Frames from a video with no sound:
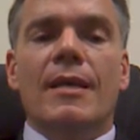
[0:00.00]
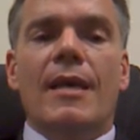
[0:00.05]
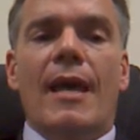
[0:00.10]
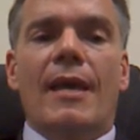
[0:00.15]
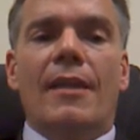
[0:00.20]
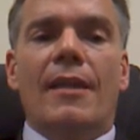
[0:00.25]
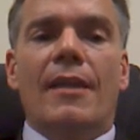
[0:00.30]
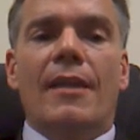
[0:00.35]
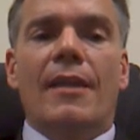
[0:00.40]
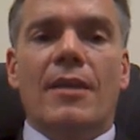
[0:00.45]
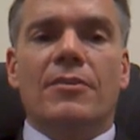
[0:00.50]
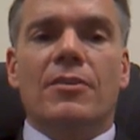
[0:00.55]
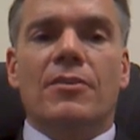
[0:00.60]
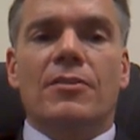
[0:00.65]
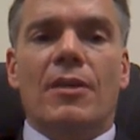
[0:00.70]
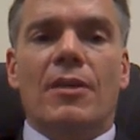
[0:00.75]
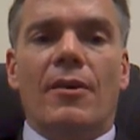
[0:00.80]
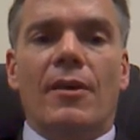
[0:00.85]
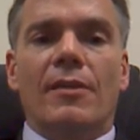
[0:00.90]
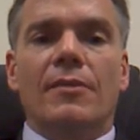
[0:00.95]
and, if
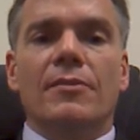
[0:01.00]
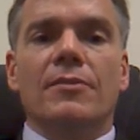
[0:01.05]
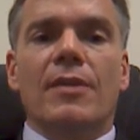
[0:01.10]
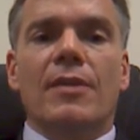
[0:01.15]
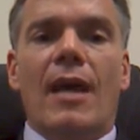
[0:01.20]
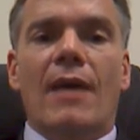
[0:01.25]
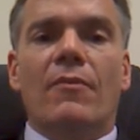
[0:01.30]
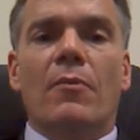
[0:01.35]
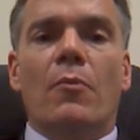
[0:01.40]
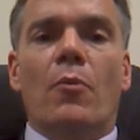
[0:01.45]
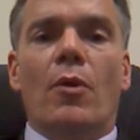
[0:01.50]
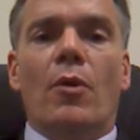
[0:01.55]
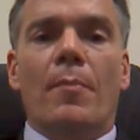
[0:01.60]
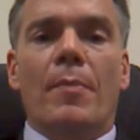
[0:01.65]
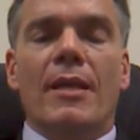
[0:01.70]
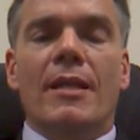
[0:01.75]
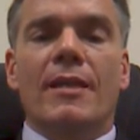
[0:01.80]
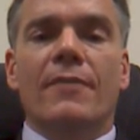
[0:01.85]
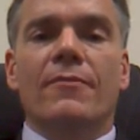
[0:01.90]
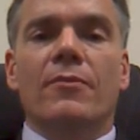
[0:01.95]
necessary, to have a more
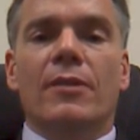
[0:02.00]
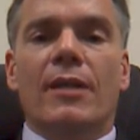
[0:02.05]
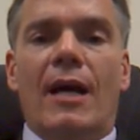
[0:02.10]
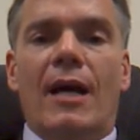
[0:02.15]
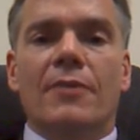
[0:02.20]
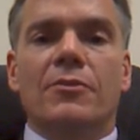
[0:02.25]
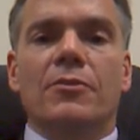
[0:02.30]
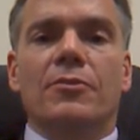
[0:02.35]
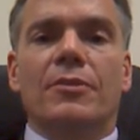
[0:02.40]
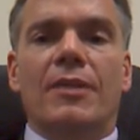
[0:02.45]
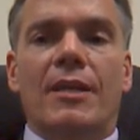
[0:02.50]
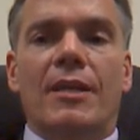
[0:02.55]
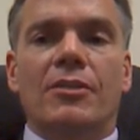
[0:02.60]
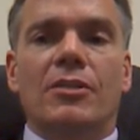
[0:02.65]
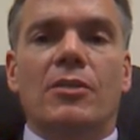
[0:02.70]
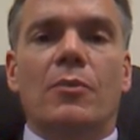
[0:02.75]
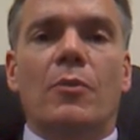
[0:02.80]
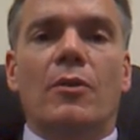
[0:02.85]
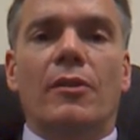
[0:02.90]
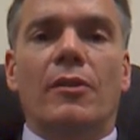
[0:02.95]
meaningful
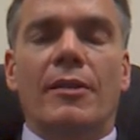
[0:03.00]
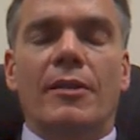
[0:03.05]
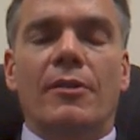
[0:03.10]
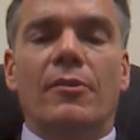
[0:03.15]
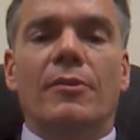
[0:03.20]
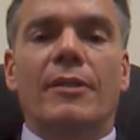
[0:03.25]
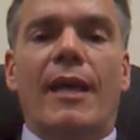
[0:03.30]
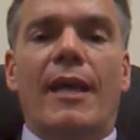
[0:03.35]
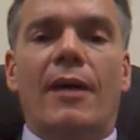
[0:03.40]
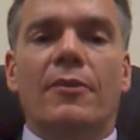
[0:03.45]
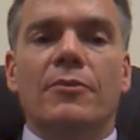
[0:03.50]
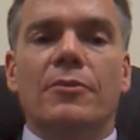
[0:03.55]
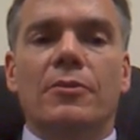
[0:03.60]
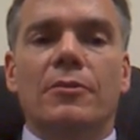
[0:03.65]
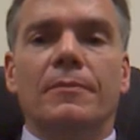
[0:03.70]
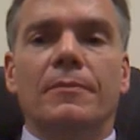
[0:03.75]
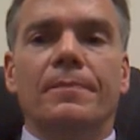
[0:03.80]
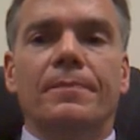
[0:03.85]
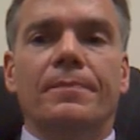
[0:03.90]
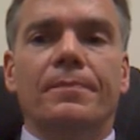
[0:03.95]
consultation with legal
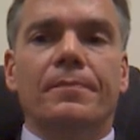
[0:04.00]
counsel.